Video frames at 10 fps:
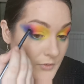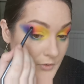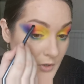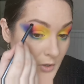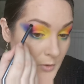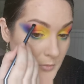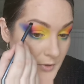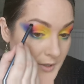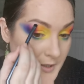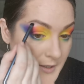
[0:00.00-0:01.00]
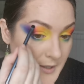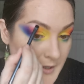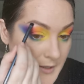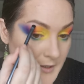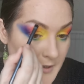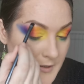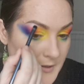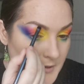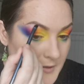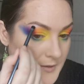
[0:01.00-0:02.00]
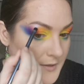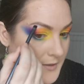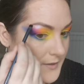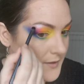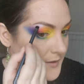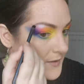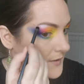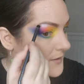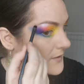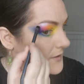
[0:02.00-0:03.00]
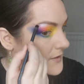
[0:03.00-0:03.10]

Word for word: So pretty. And